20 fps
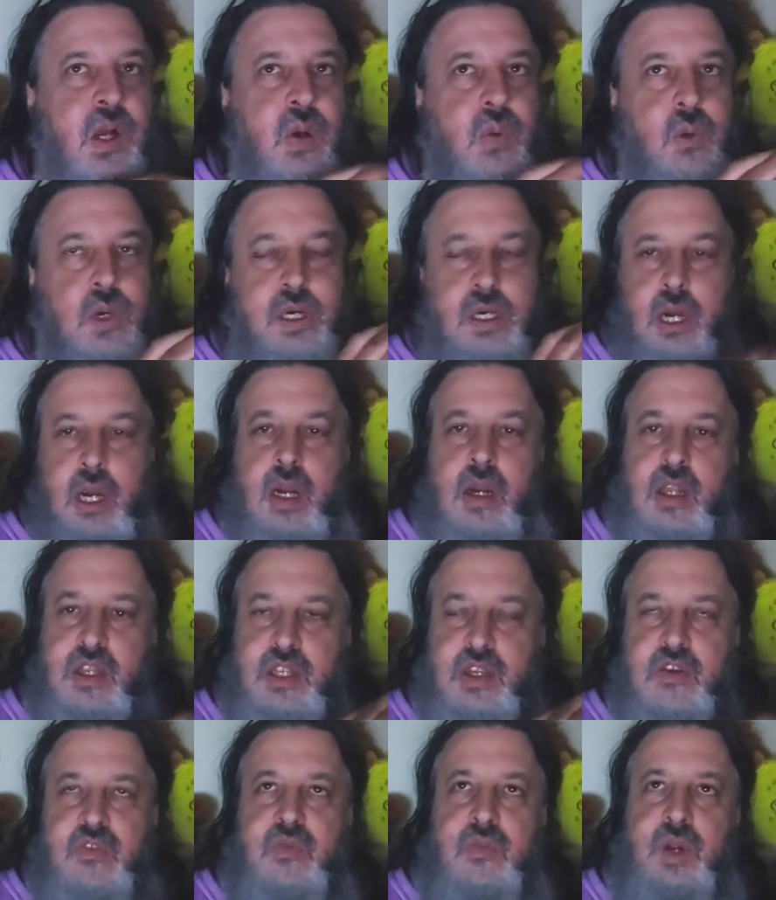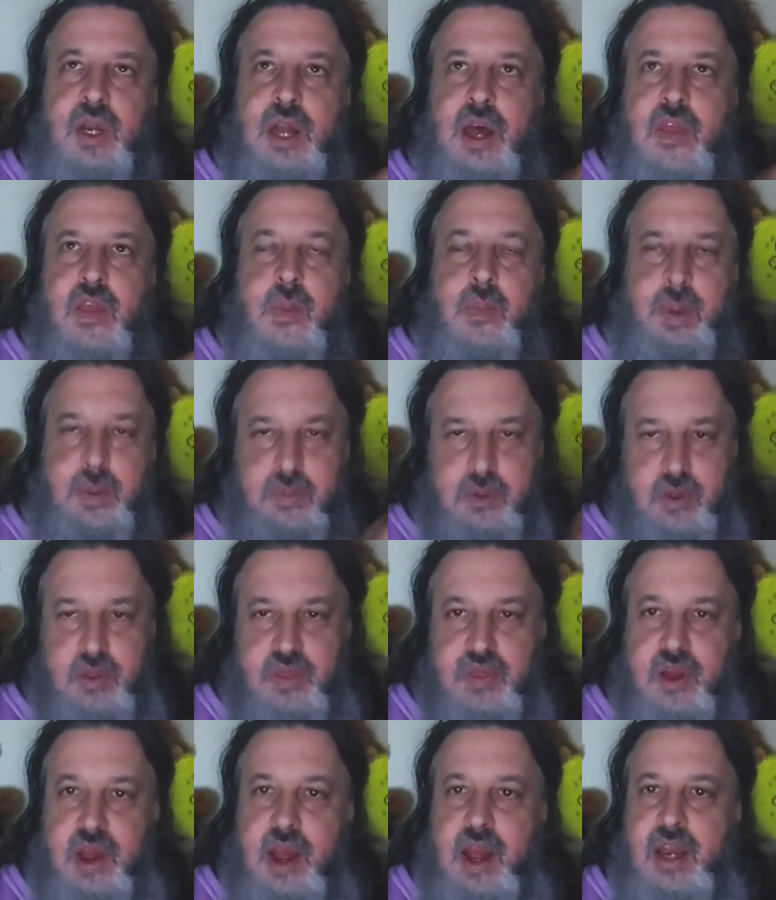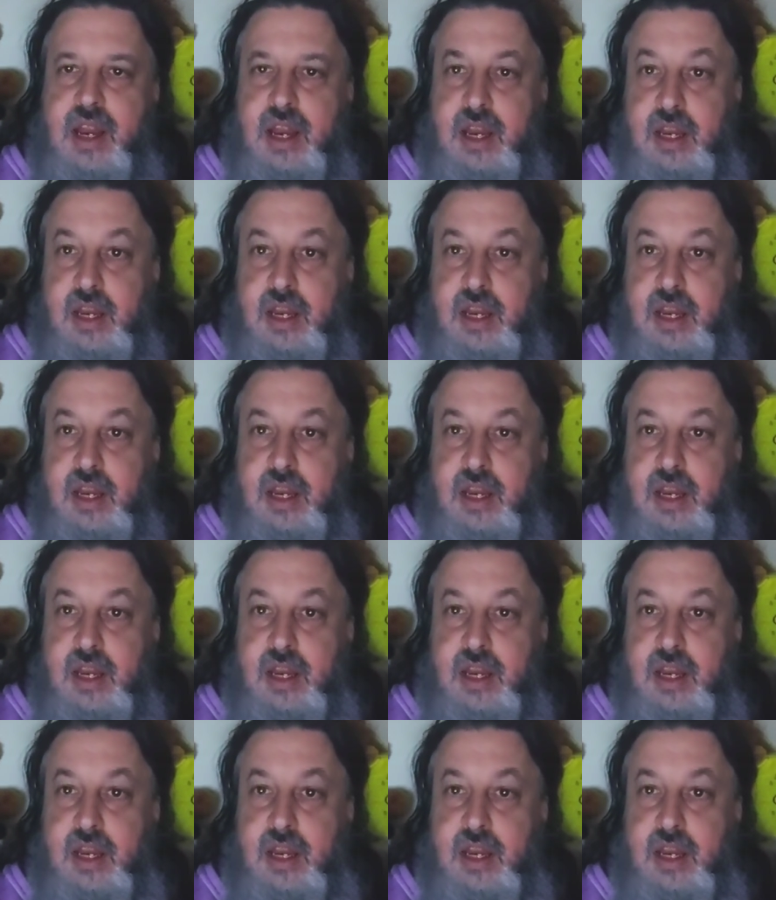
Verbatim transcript: Regardless of what other people thought,